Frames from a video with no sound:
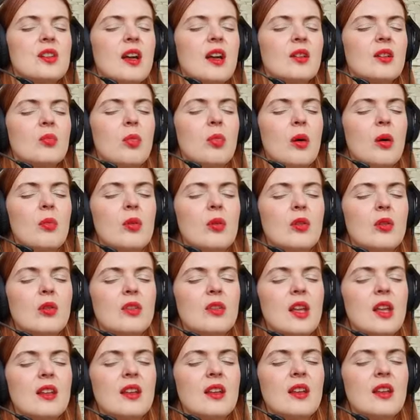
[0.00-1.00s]
that bubble,
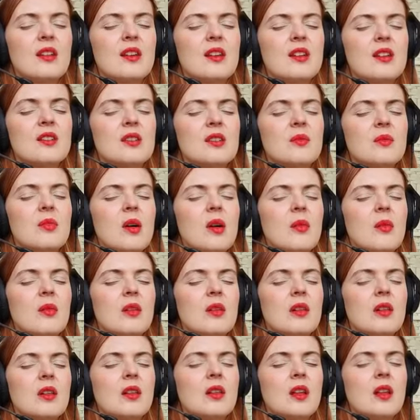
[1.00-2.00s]
that energy
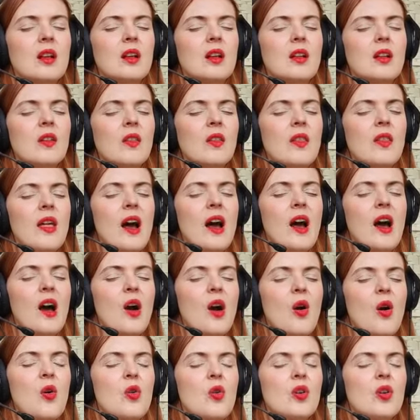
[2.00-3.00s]
bubble.
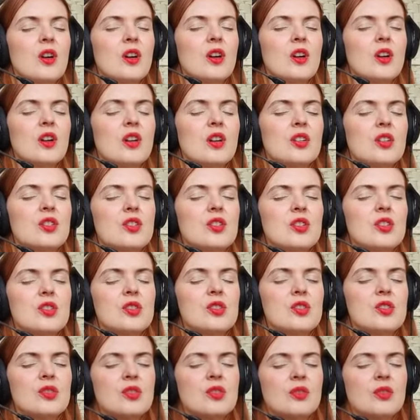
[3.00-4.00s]
Now
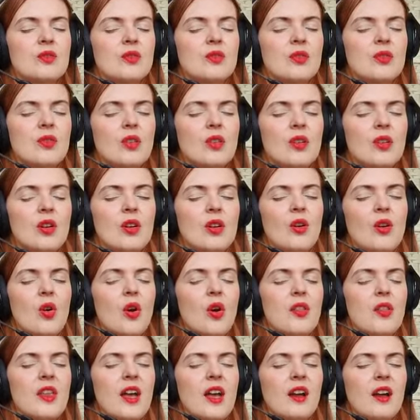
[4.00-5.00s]
just
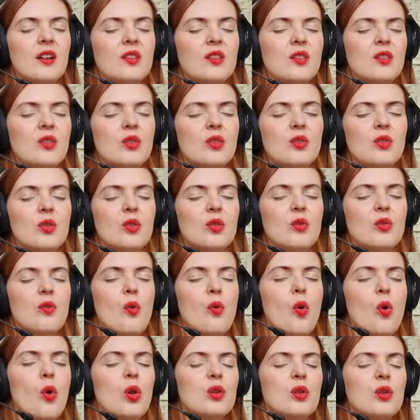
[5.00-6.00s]
connects to the
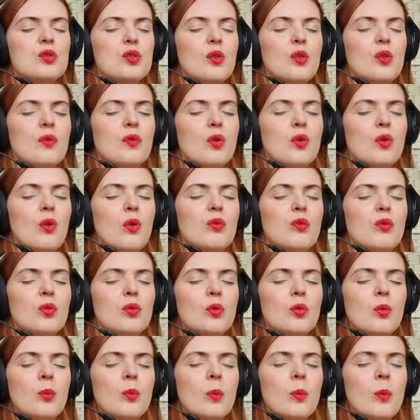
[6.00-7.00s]
walls of your
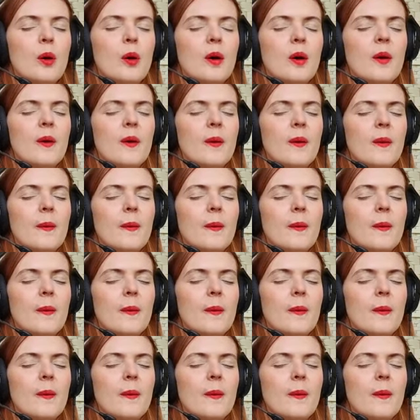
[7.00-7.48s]
womb.